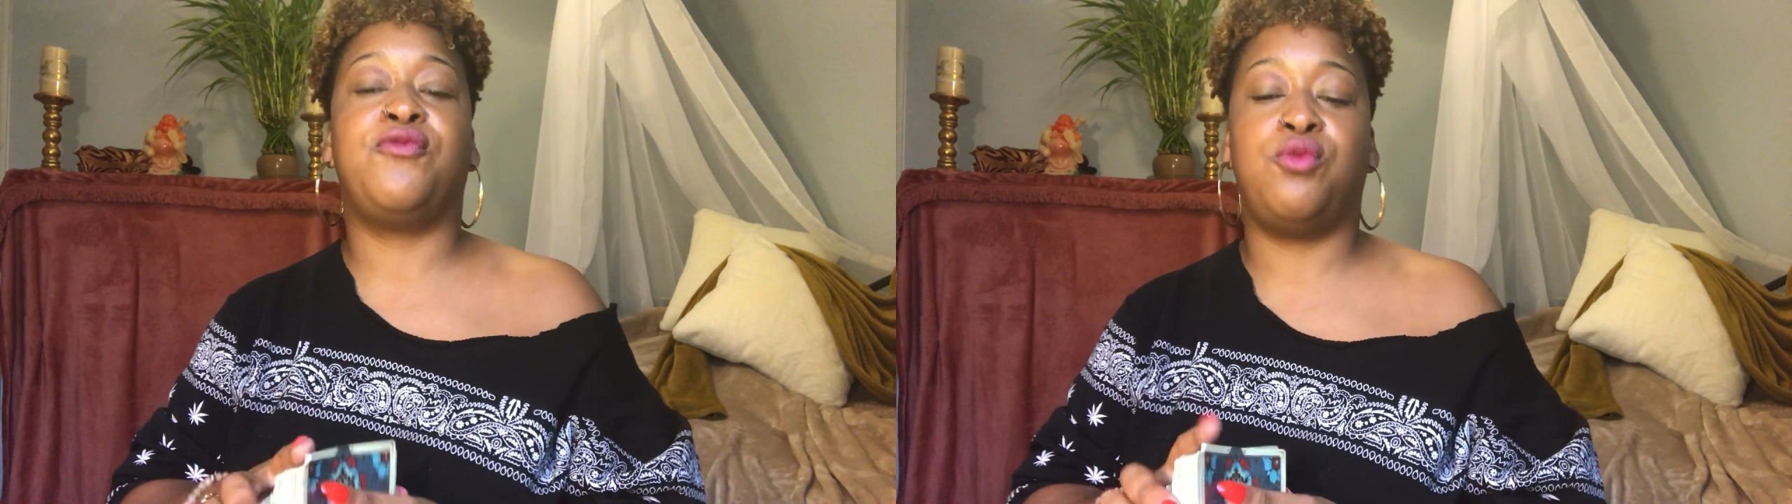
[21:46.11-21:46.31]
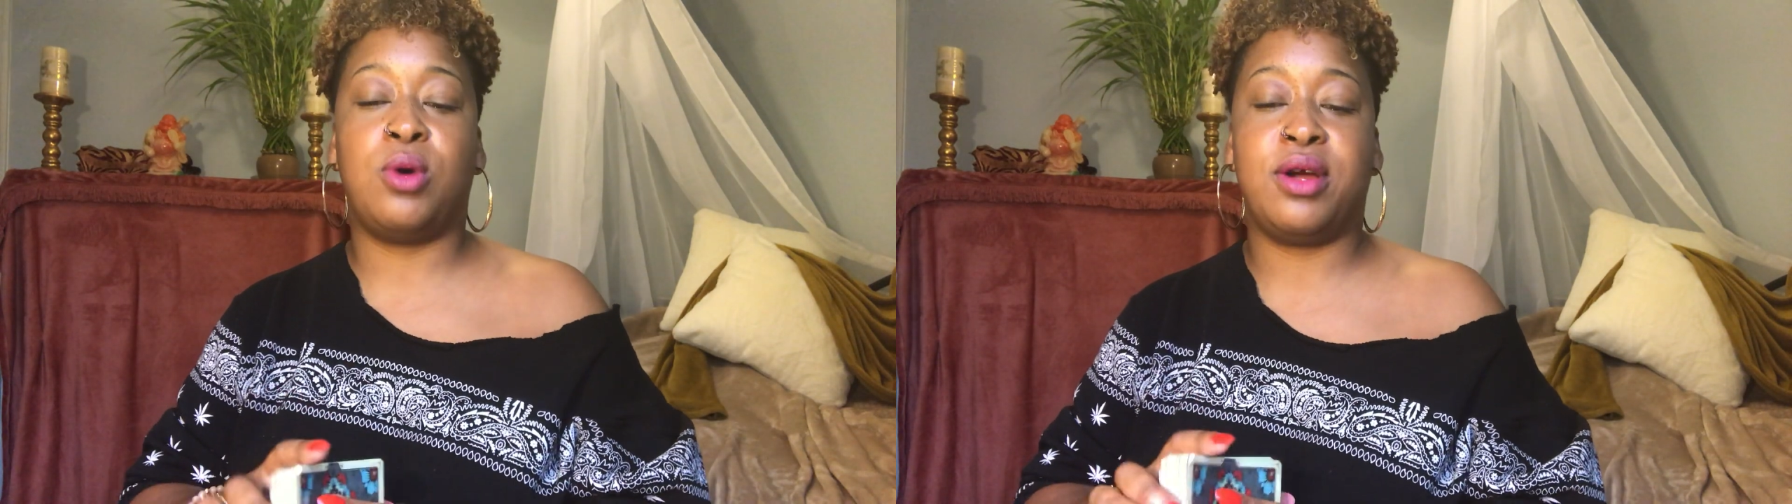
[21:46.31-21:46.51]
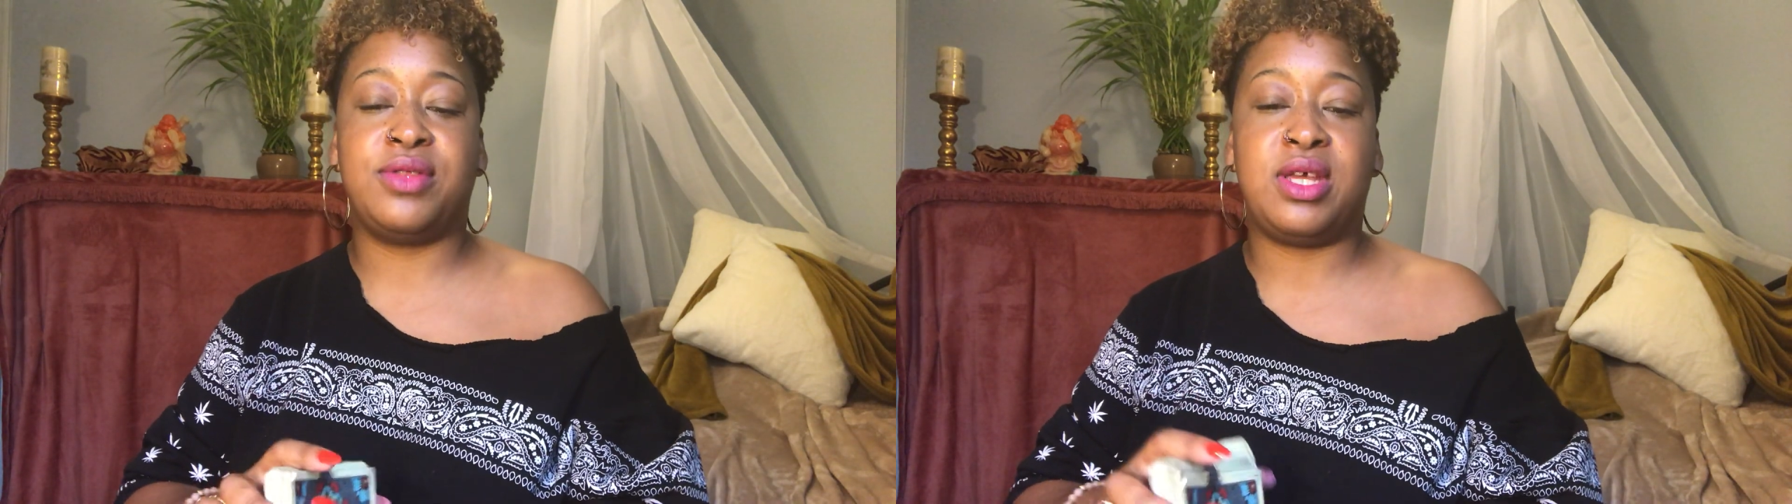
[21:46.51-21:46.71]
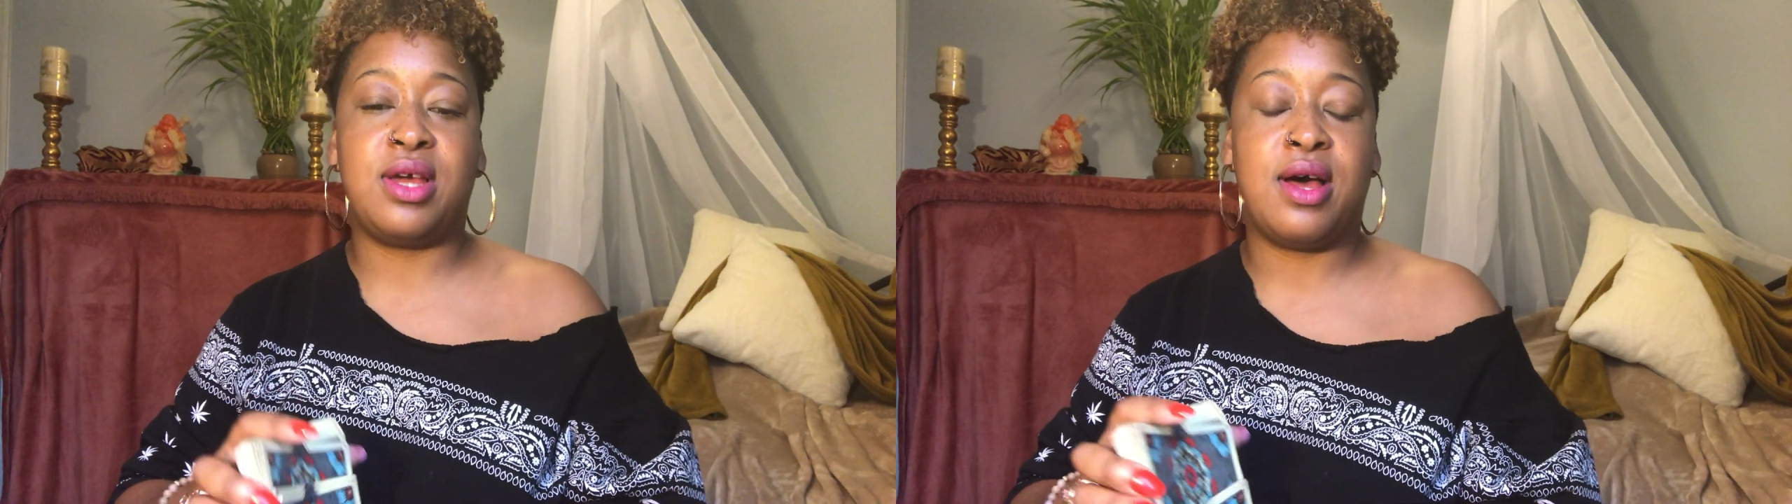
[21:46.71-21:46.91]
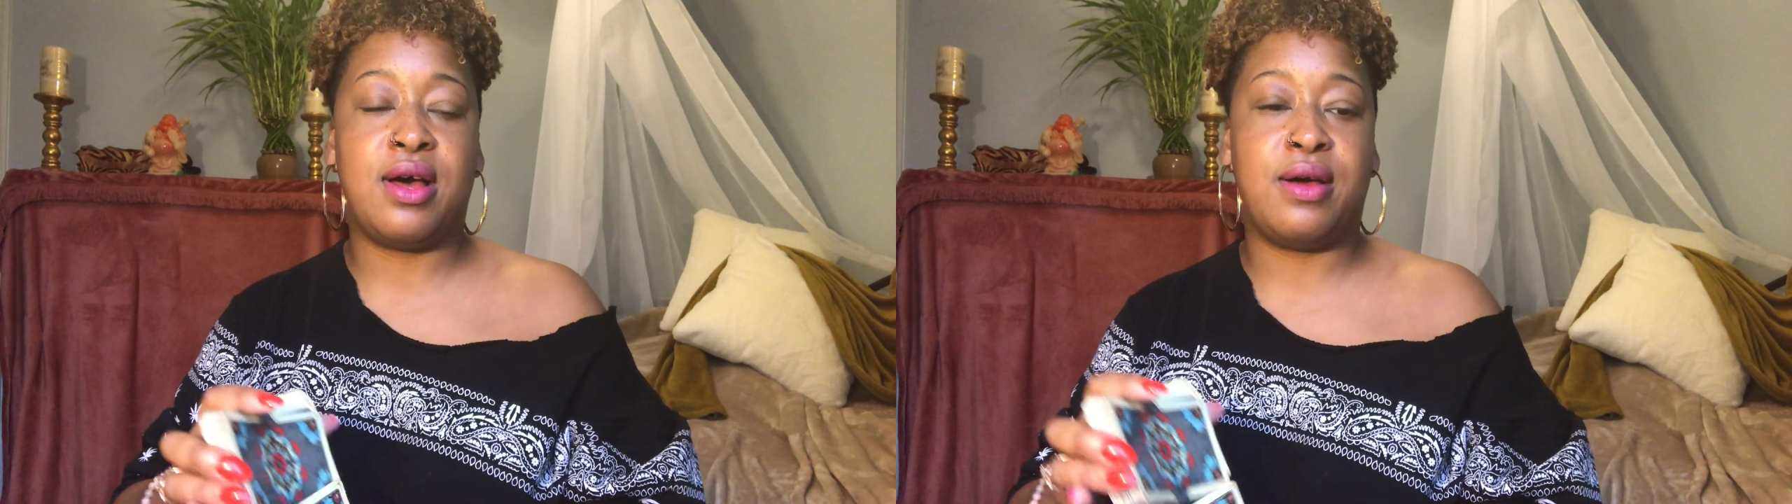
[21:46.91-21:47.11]
for
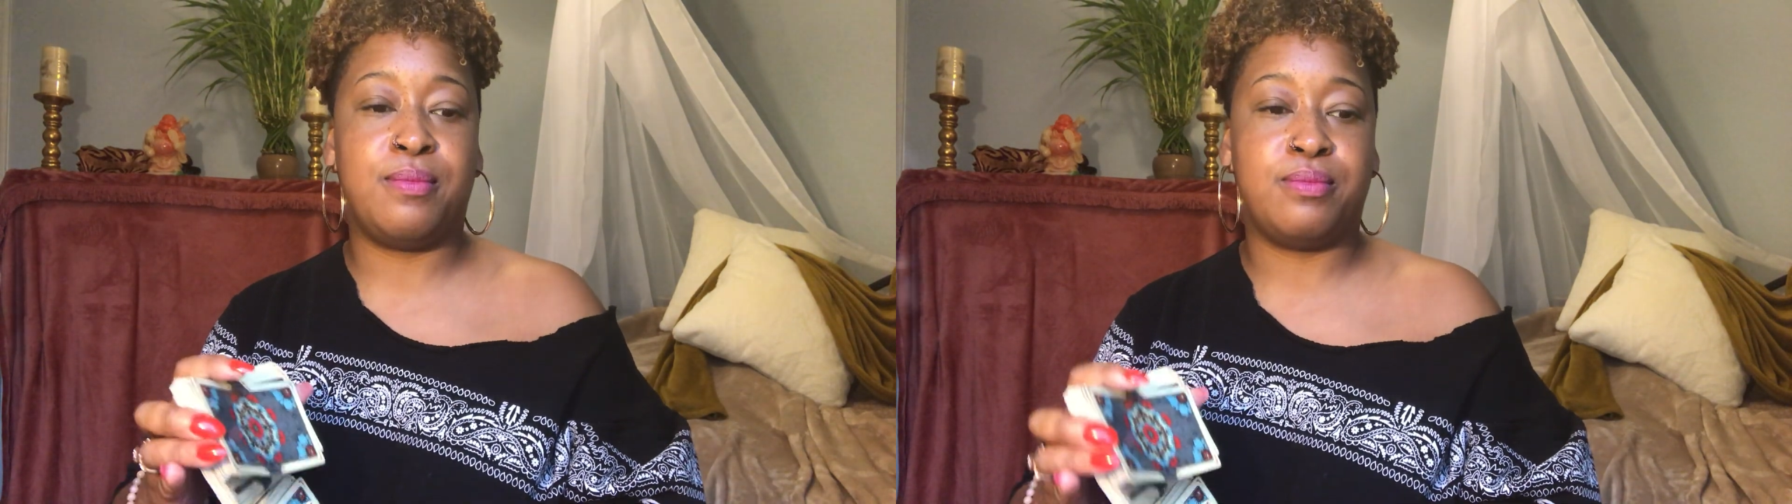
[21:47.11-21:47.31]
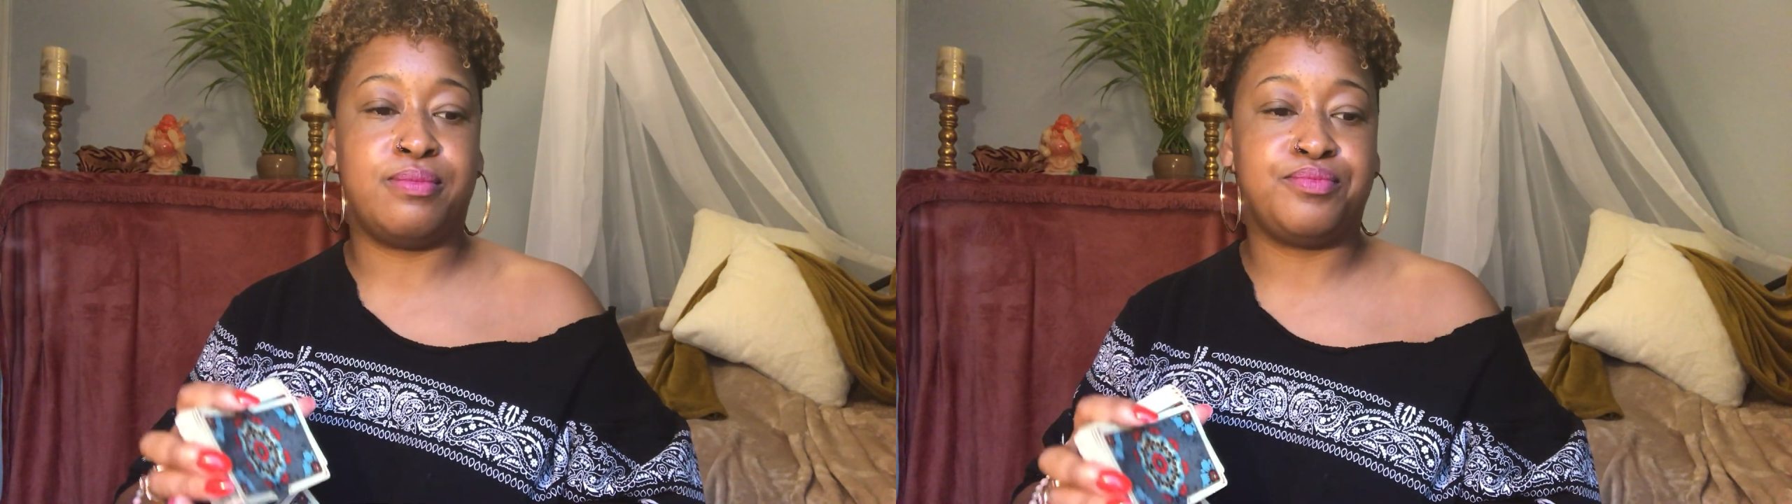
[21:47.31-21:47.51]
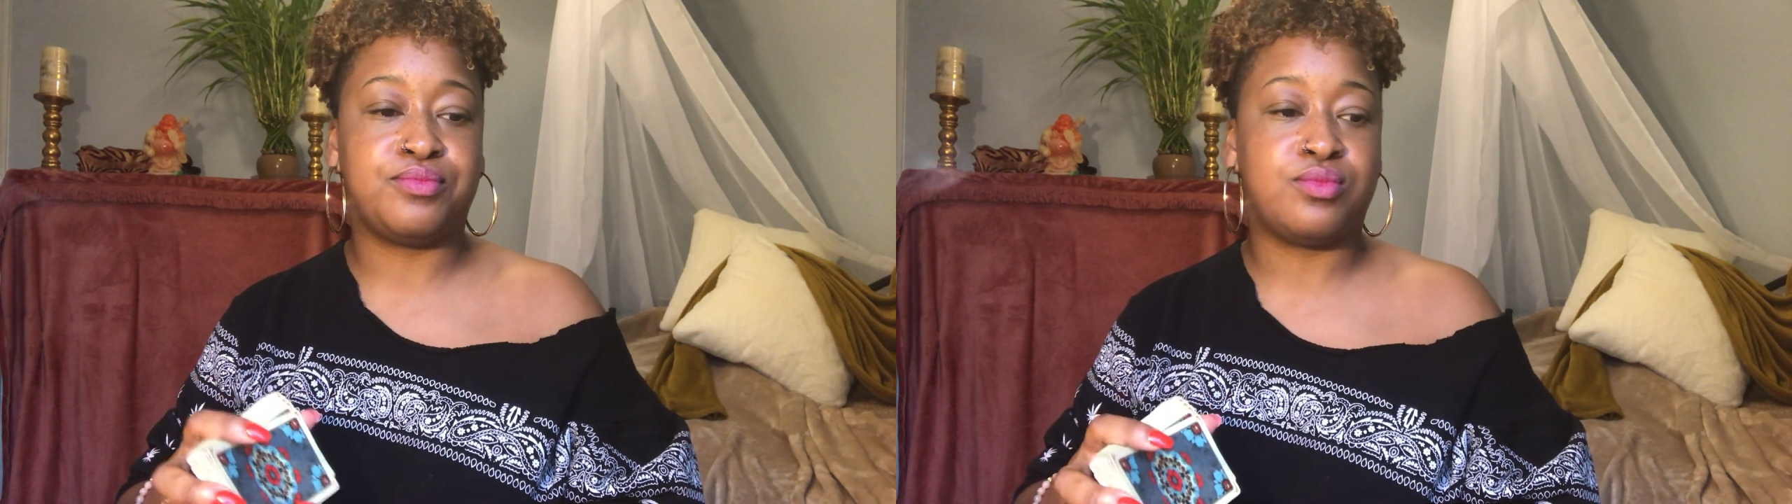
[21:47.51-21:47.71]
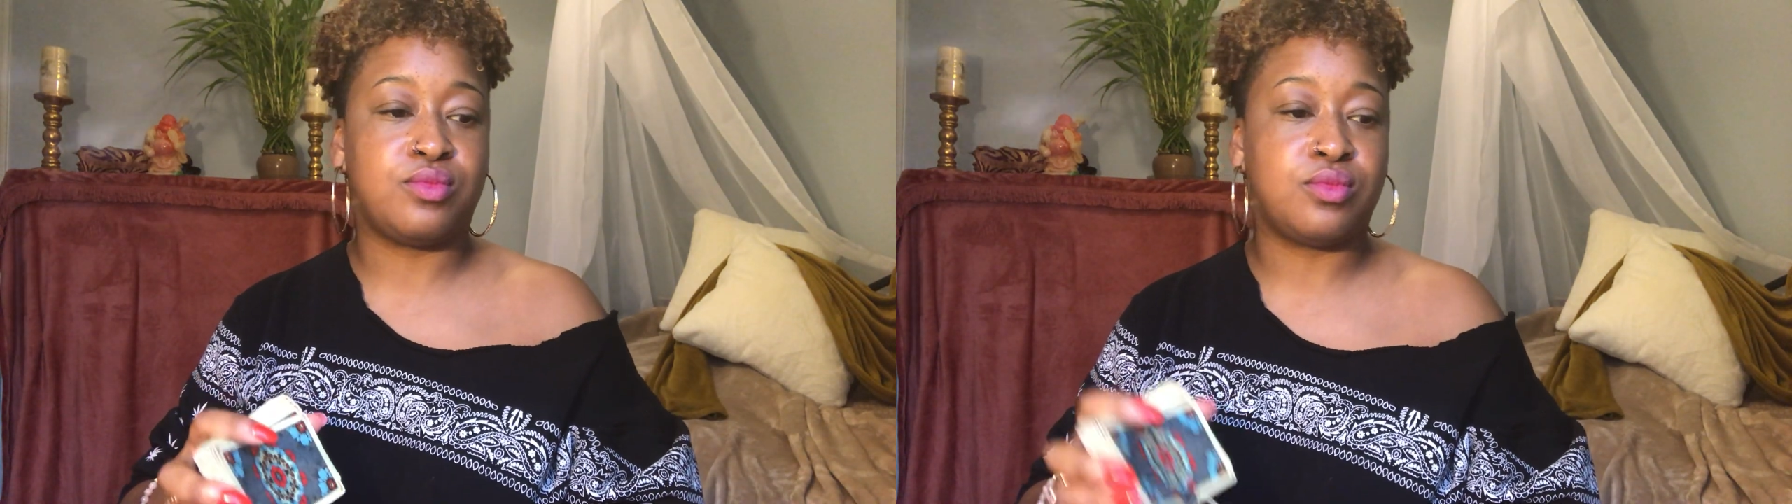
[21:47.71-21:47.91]
the, um,